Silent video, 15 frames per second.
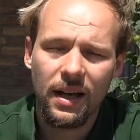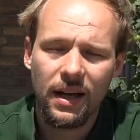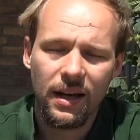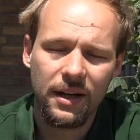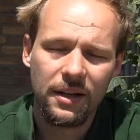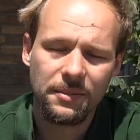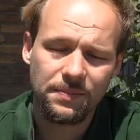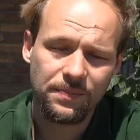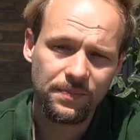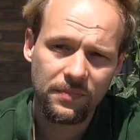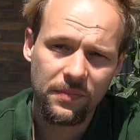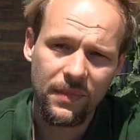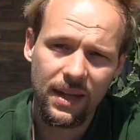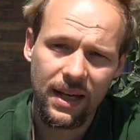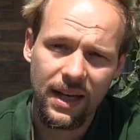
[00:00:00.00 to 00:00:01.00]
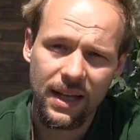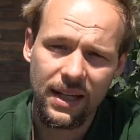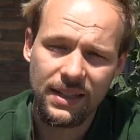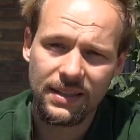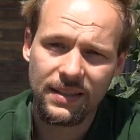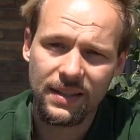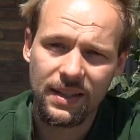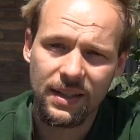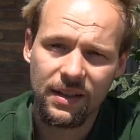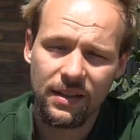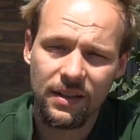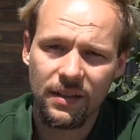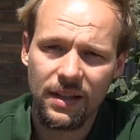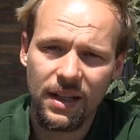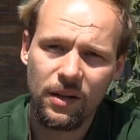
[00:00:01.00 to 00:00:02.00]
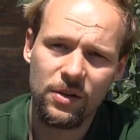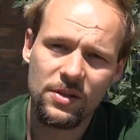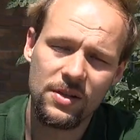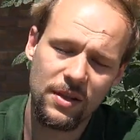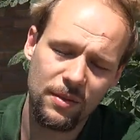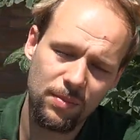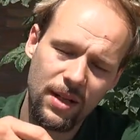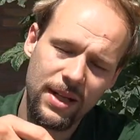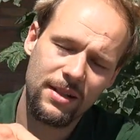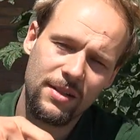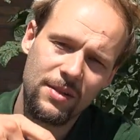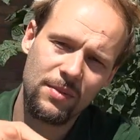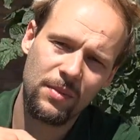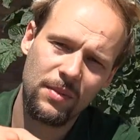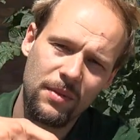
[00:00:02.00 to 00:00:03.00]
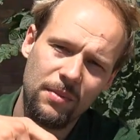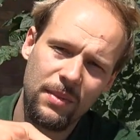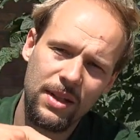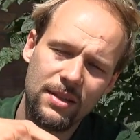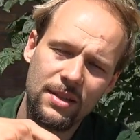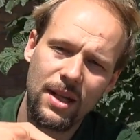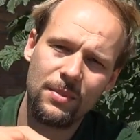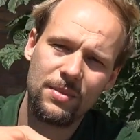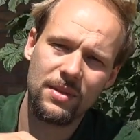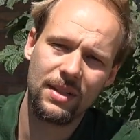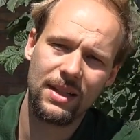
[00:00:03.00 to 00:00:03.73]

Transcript: Then also the plant is many times